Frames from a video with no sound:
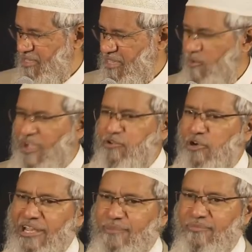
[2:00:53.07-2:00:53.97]
So I
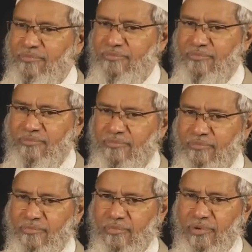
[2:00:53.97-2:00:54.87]
told him,
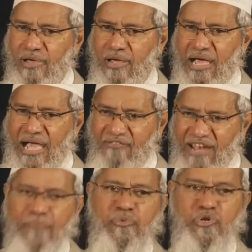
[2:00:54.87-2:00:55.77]
I will
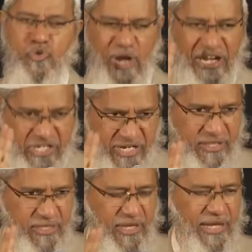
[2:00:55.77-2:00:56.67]
help you in two
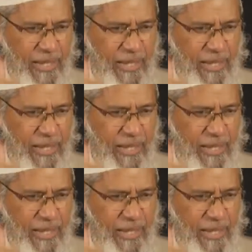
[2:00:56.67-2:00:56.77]
conditions.